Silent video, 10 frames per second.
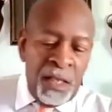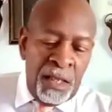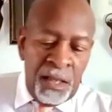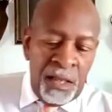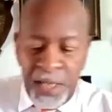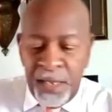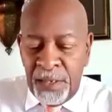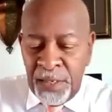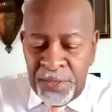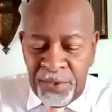Now,
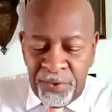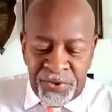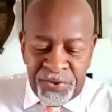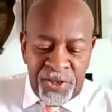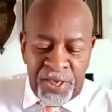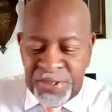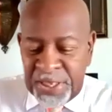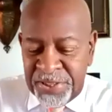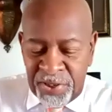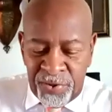I notice here, as I
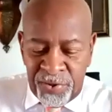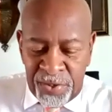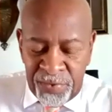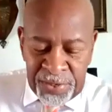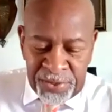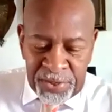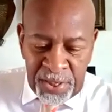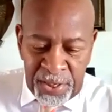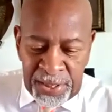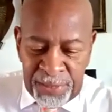said earlier,
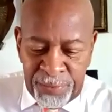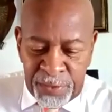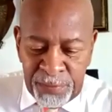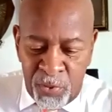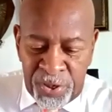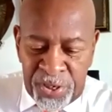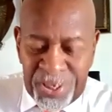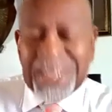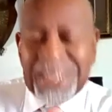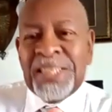that he was born in
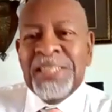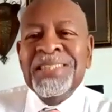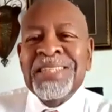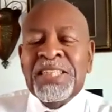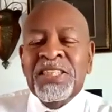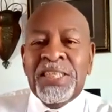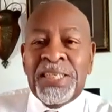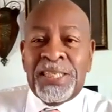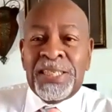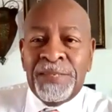
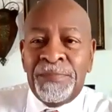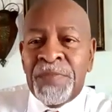1916.